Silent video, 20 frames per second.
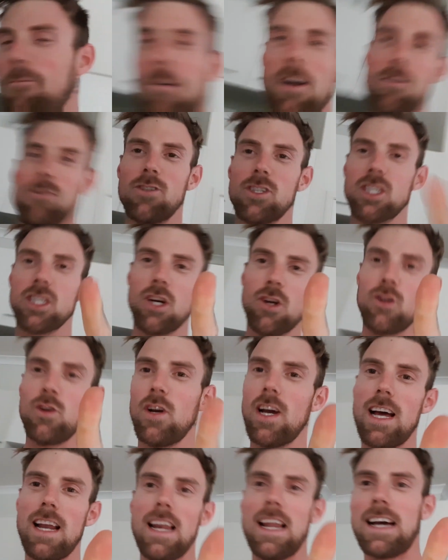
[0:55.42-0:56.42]
gonna show you
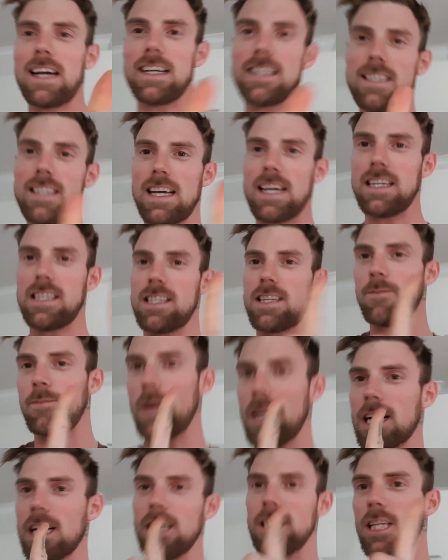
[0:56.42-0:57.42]
how long it takes to
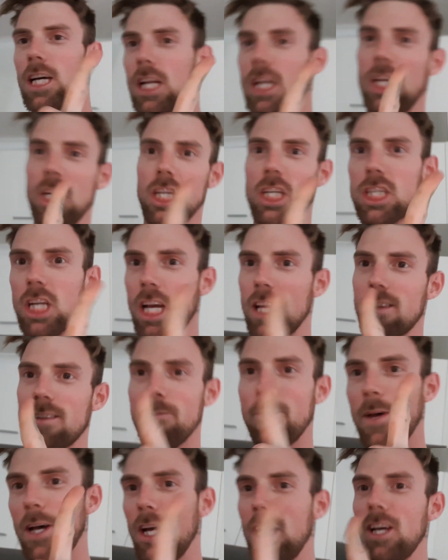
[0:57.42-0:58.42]
make a delicious
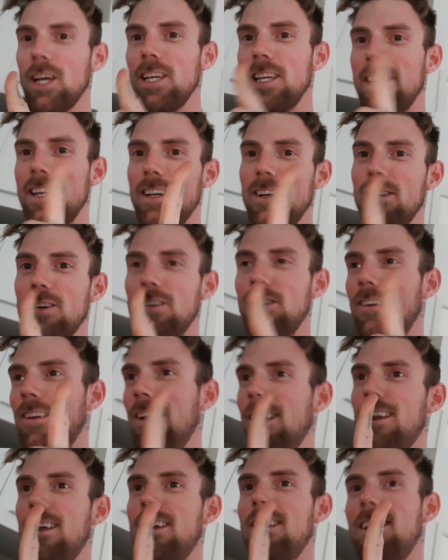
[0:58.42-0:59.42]

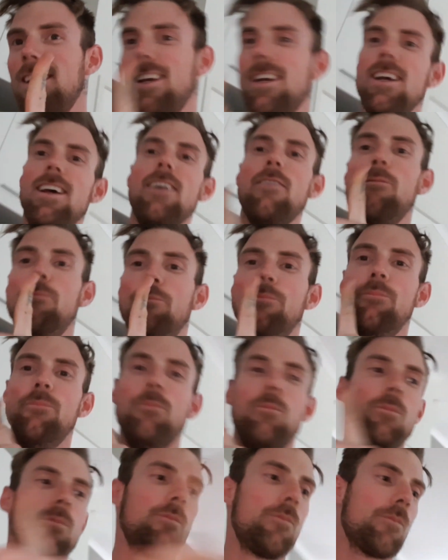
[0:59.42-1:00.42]
meal.
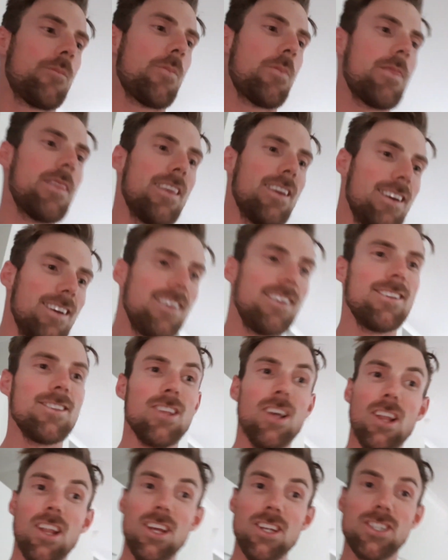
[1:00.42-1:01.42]
Mmm,
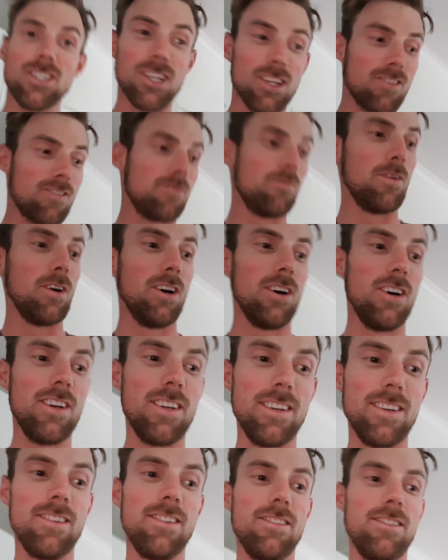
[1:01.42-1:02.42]
delicious
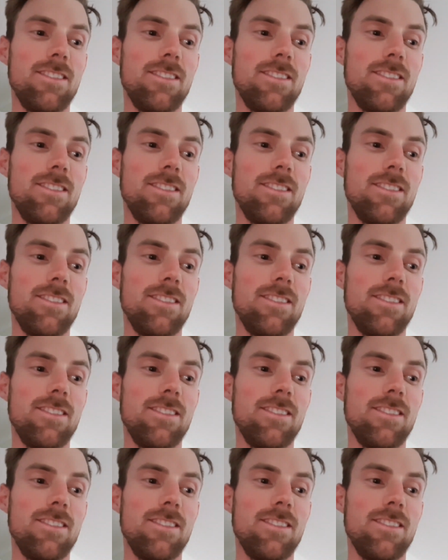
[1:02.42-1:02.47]
meal.